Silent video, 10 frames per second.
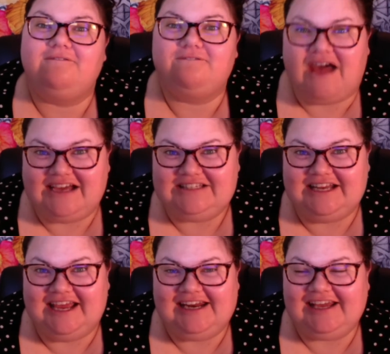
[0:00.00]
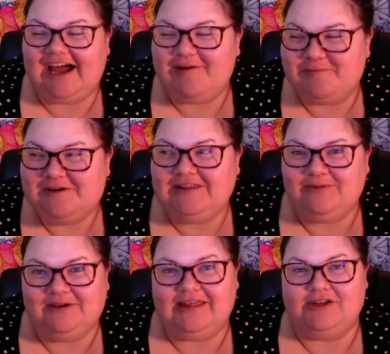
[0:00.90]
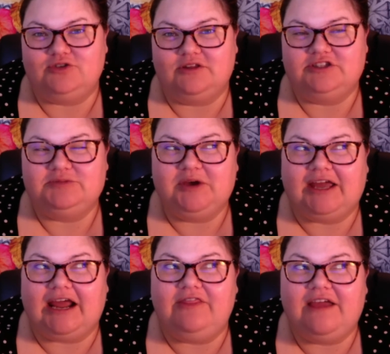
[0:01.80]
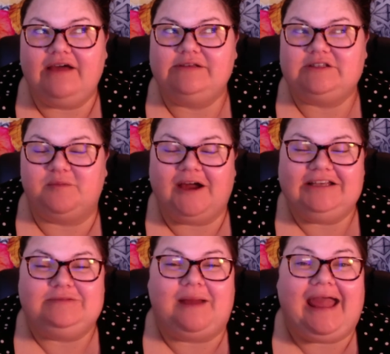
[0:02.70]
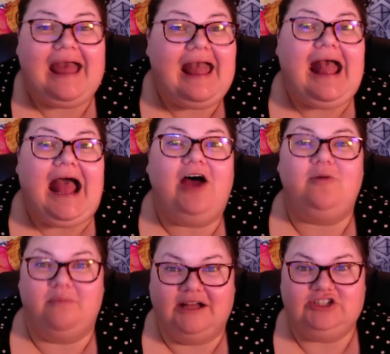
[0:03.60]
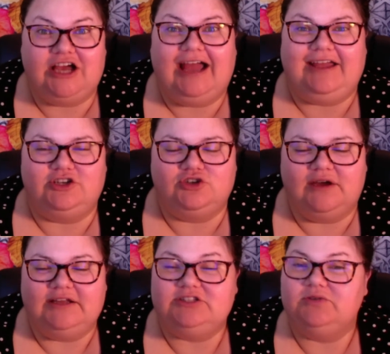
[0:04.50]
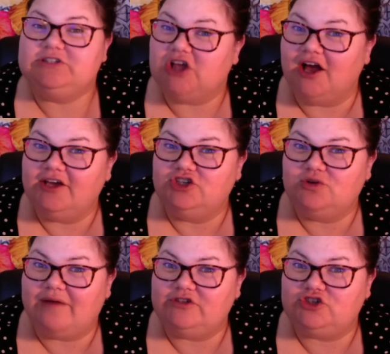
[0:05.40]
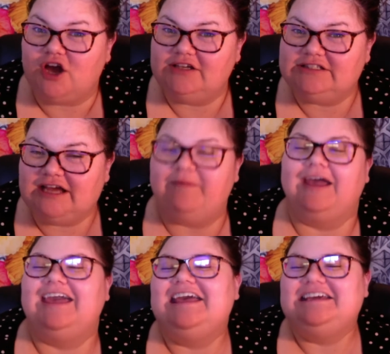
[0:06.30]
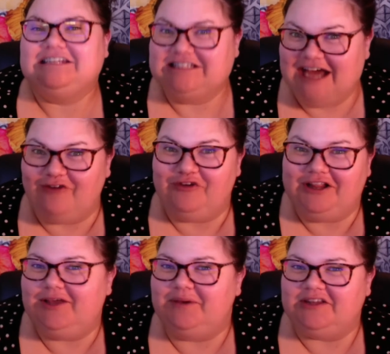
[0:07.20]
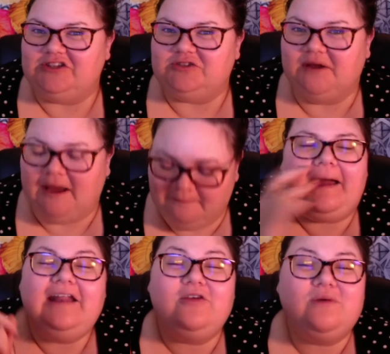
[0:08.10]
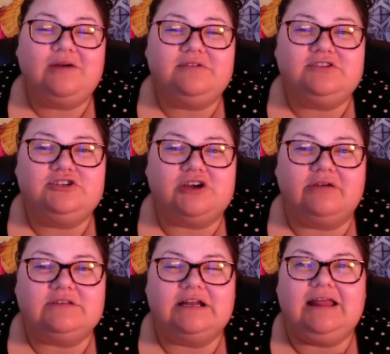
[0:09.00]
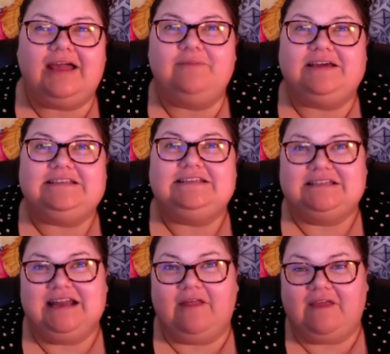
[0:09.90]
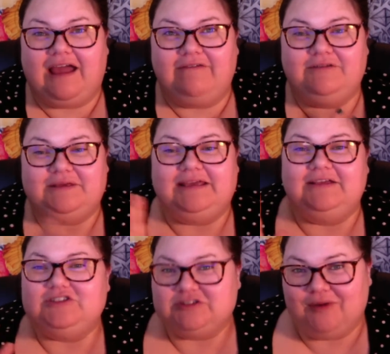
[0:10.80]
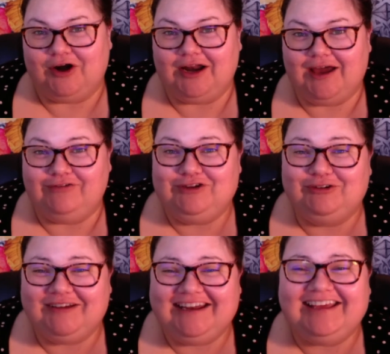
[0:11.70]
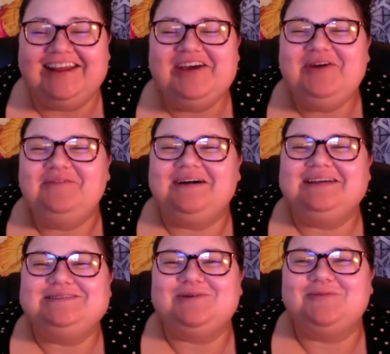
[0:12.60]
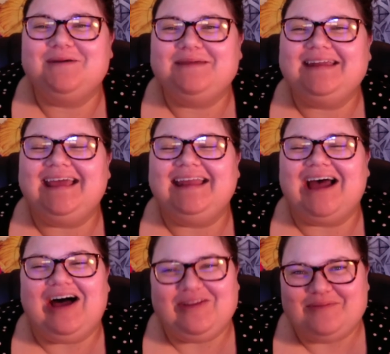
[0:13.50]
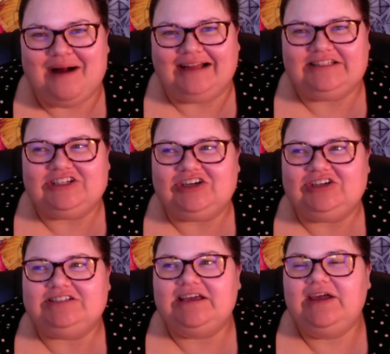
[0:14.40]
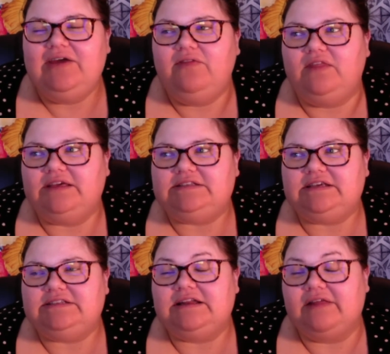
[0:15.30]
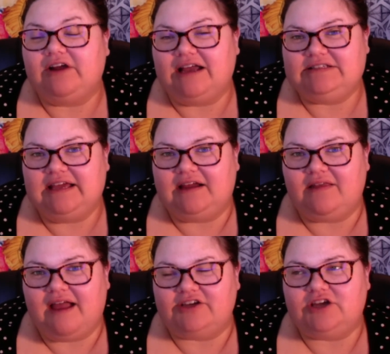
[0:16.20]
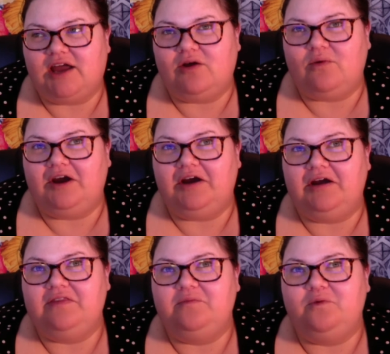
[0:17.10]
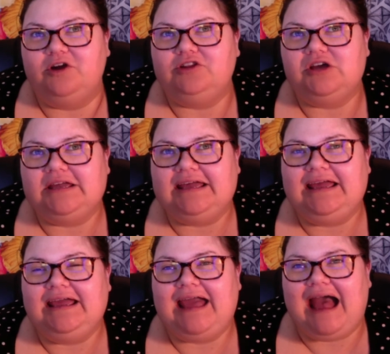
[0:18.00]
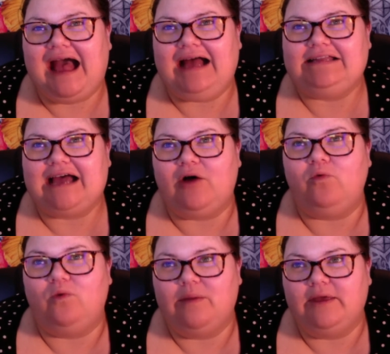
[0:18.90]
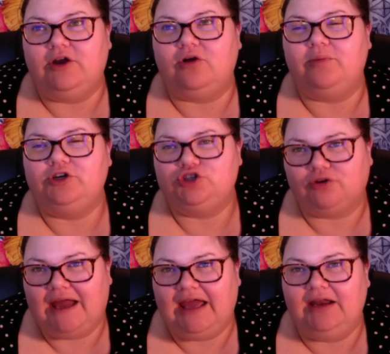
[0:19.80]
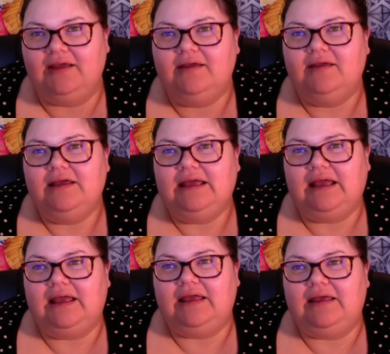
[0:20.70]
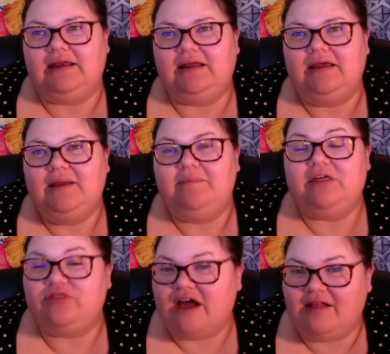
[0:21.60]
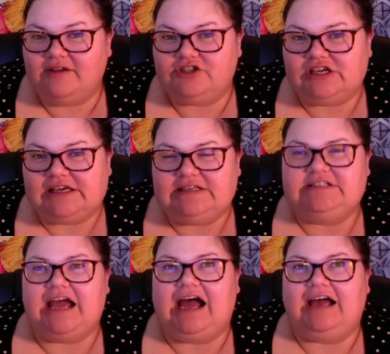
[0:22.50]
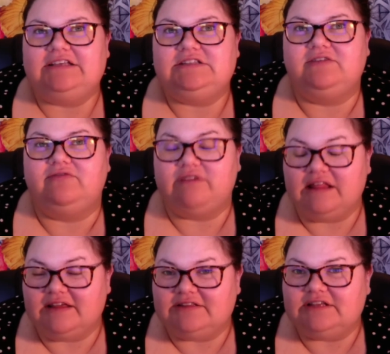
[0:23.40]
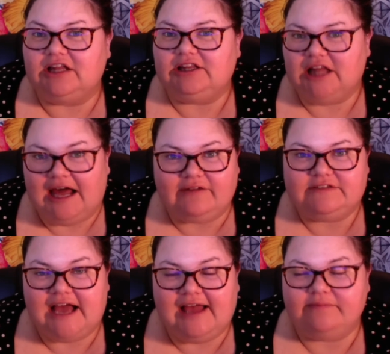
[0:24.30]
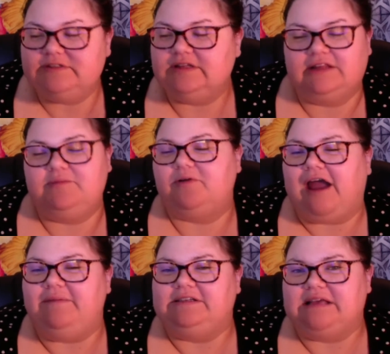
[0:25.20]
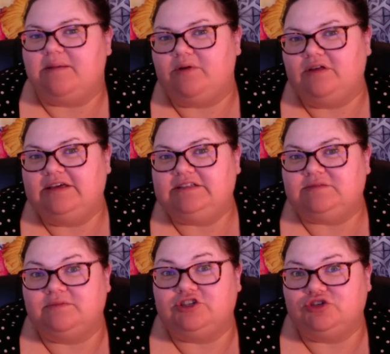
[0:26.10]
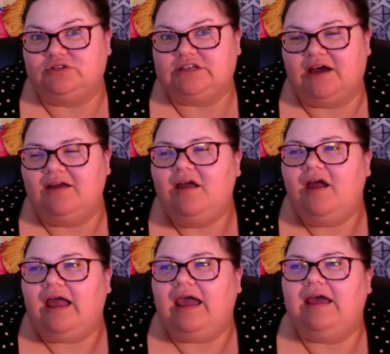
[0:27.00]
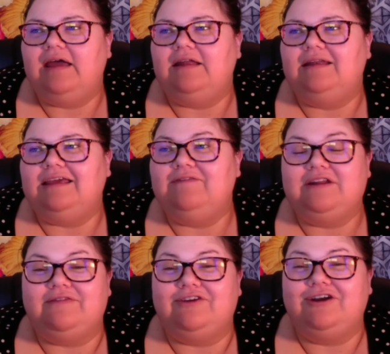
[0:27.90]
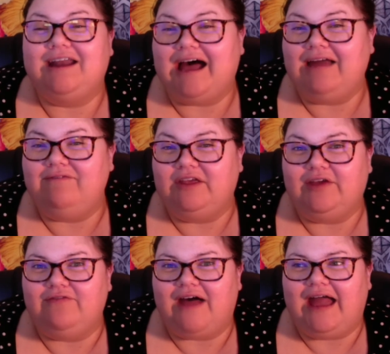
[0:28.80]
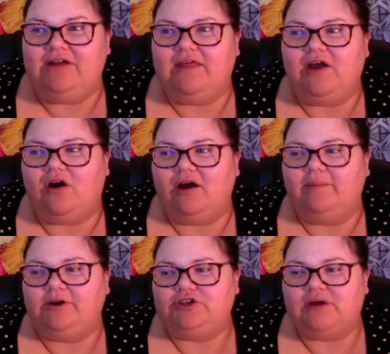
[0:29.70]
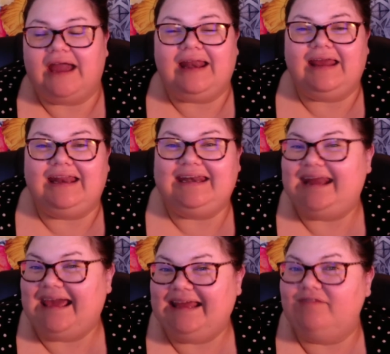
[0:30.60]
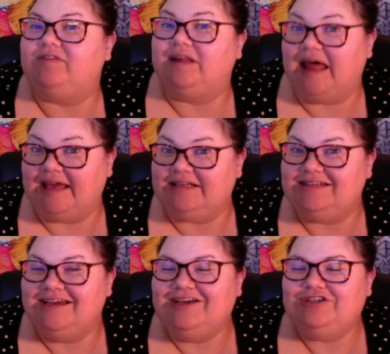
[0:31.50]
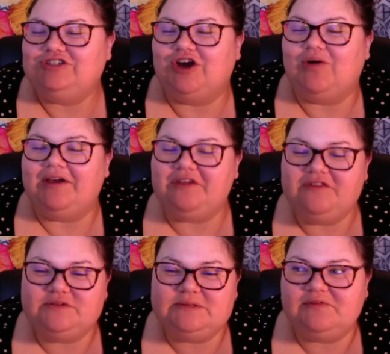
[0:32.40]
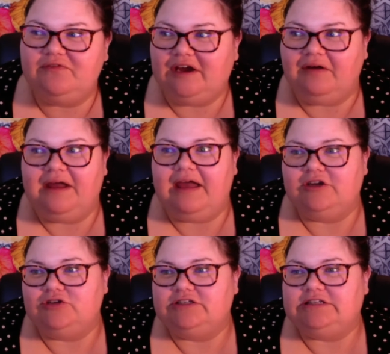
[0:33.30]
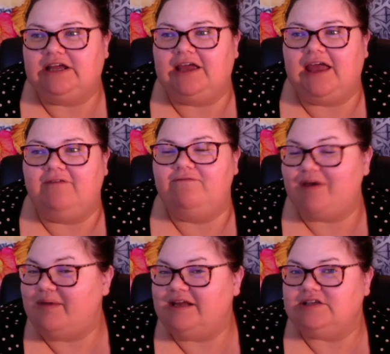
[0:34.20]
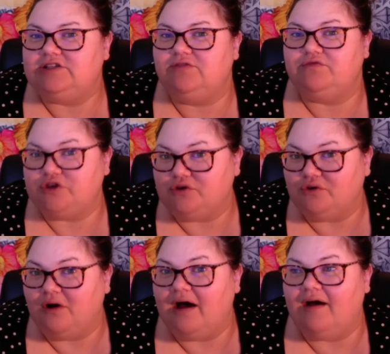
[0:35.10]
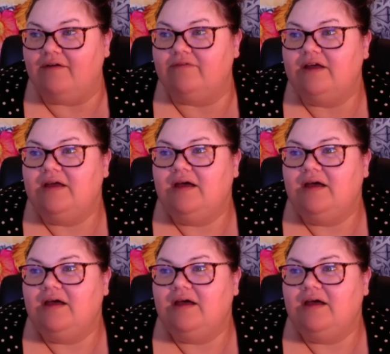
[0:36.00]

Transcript: fascinating. I really, really enjoyed this book, and I think I was surprised by how much I enjoyed it. So as long as you have a strong stomach, definitely pick this one up. Another one I wasn't sure I was gonna like because I did not think I would be smart enough to read it was Women and Other Monsters. This is another essay collection where we're looking at how women are portrayed in mythologies as the villains a lot of times. Like the prime example is Medusa. And even if they're not vilified, they are portrayed in a negative light. So I thought this was a very interesting and feminist view of